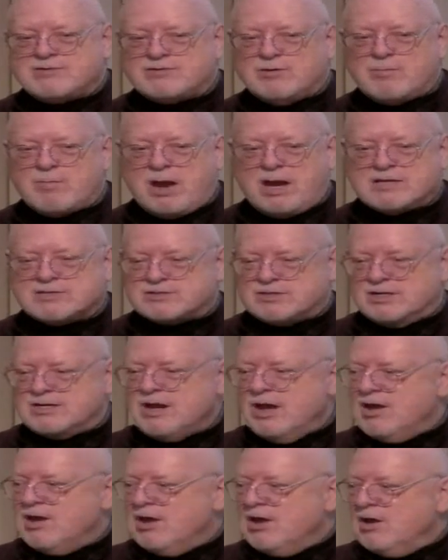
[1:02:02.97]
Basin,
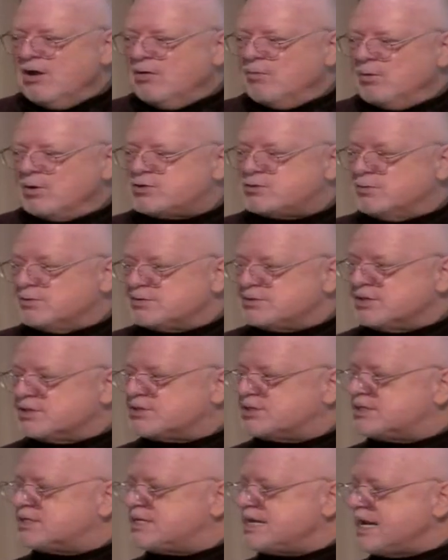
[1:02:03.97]
which was a
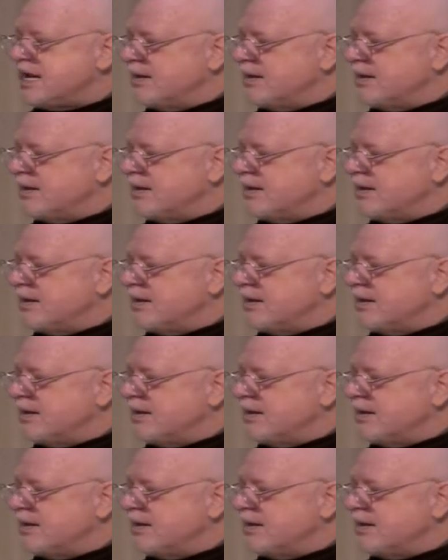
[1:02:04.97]
steam